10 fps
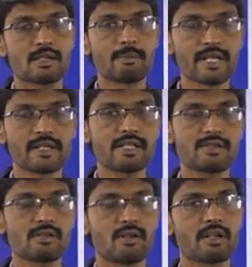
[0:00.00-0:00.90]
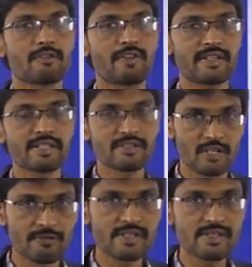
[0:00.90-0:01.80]
mirrors or reflecting
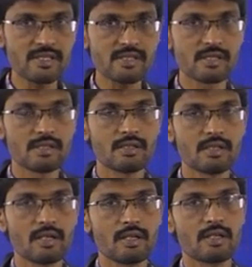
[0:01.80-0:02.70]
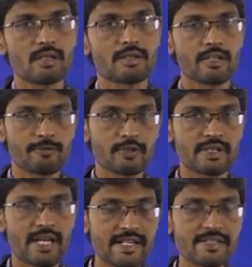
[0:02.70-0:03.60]
surfaces. Therefore,
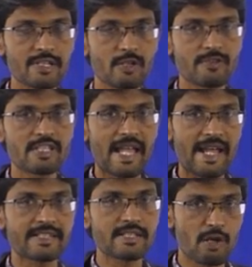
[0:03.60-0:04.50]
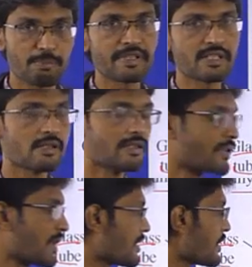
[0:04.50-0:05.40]
the end surface acts as optical
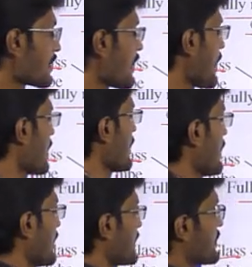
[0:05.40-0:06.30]
resonator. And the